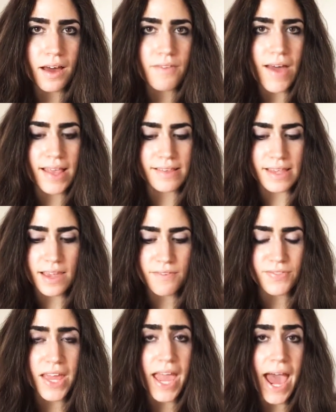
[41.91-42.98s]
of as
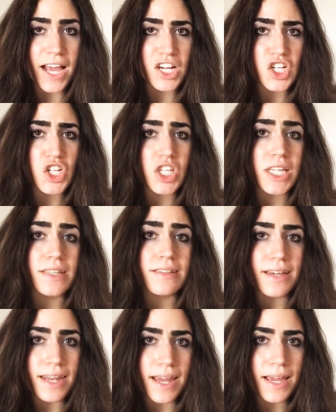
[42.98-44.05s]
if they actually
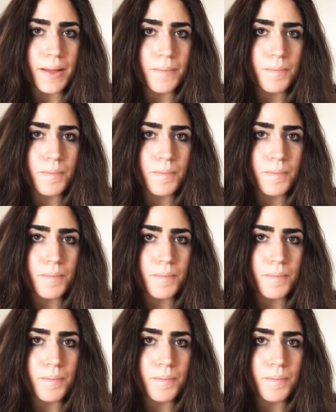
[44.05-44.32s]
did it,